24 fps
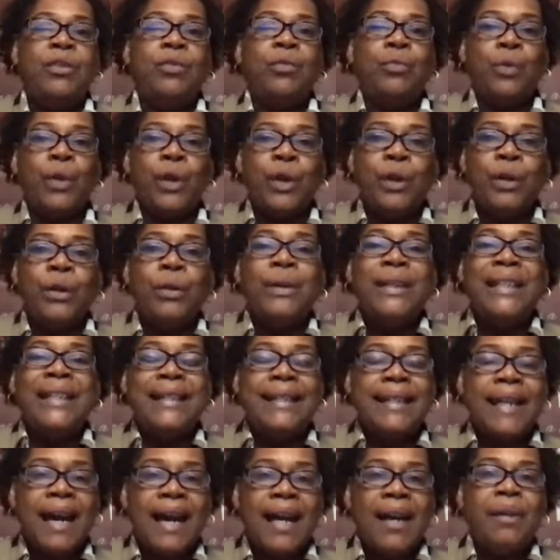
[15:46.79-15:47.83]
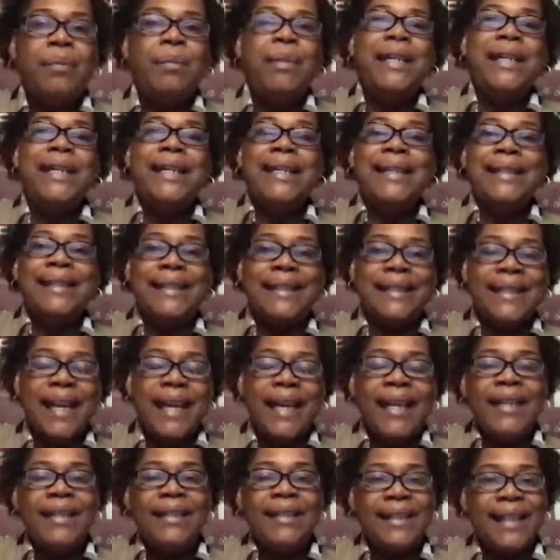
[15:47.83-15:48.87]
The world economy is
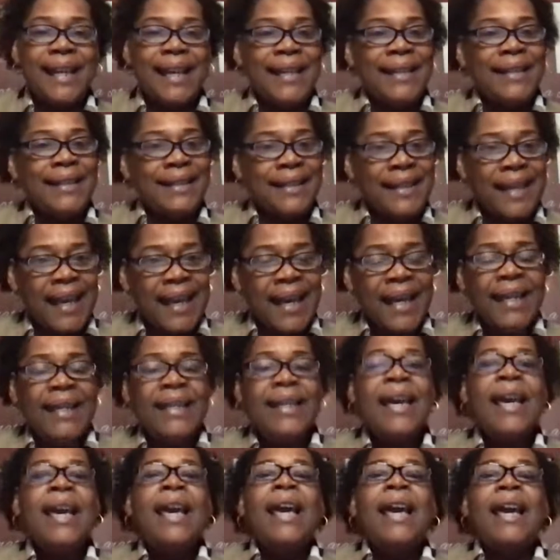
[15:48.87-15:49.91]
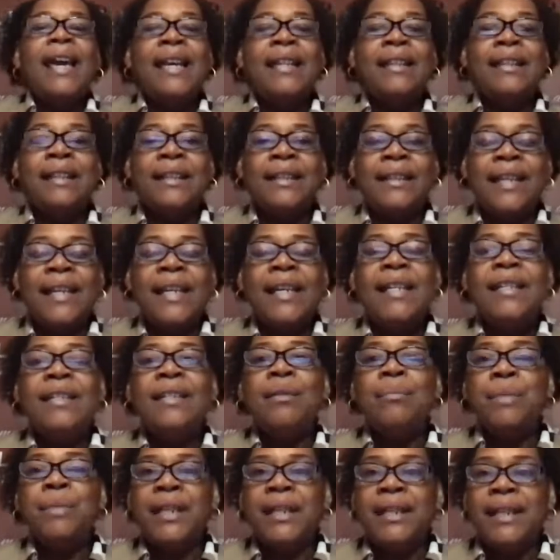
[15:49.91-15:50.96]
take, take, take, and the
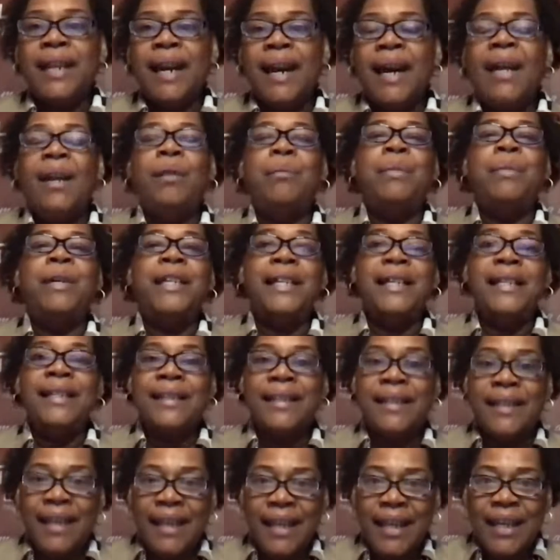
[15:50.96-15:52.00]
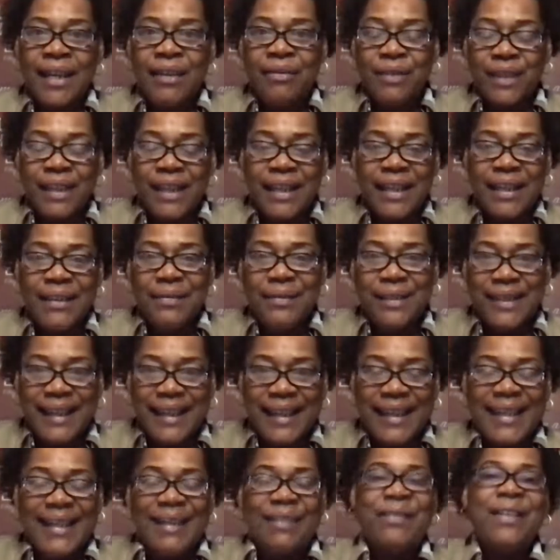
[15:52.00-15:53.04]
kingdom economy is give, give,
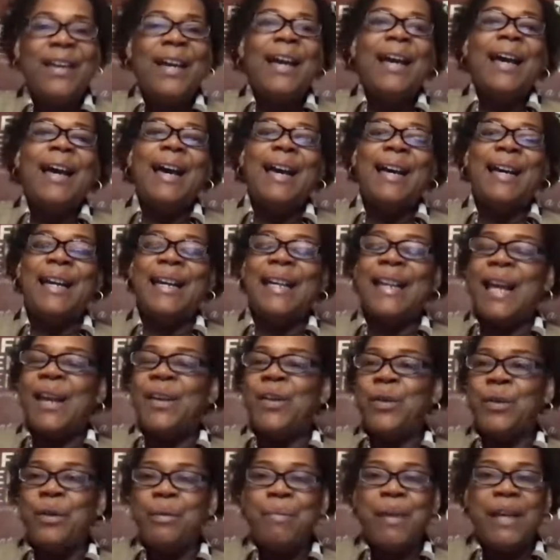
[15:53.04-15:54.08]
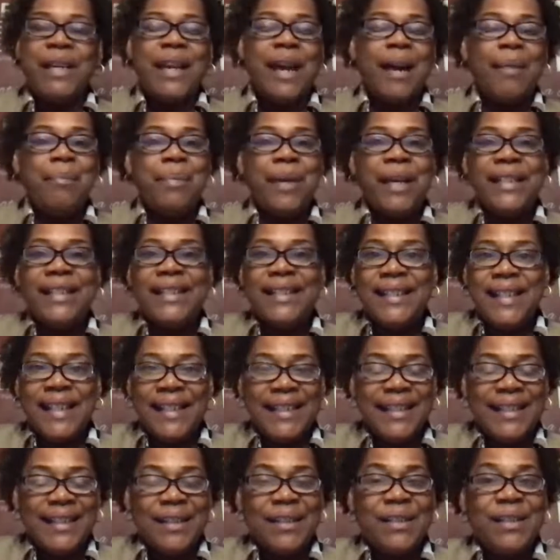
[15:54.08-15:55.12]
give. And I know it may not make
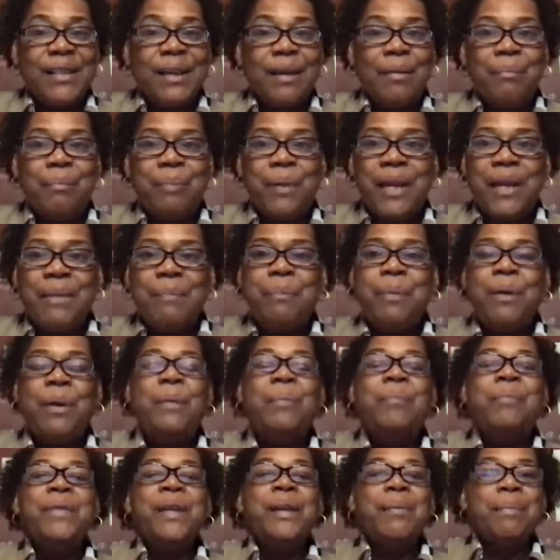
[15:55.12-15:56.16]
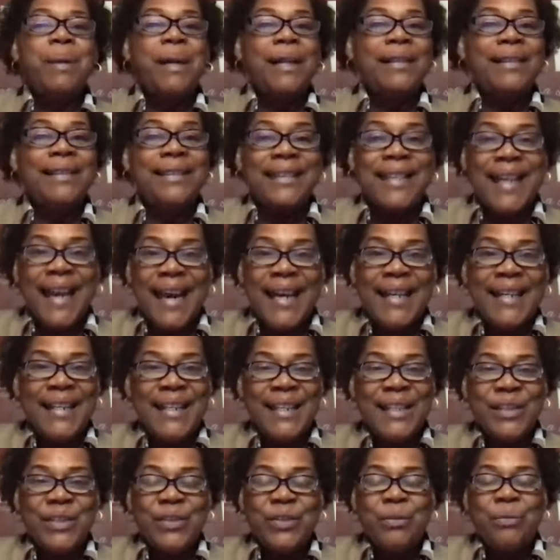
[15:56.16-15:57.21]
sense to some people, but that
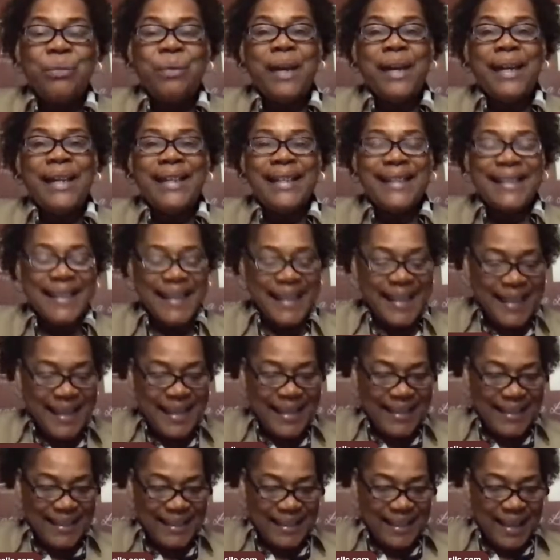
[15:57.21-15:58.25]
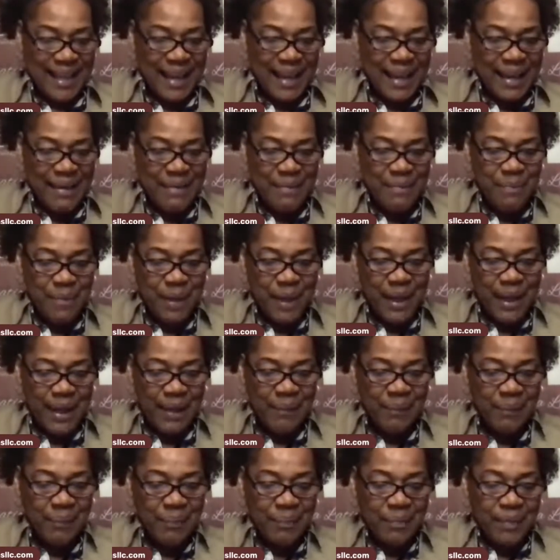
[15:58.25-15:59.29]
is the way it is.
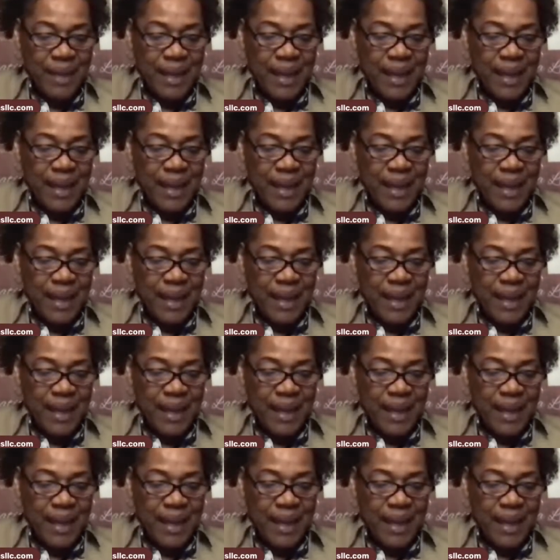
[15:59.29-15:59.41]
Amen.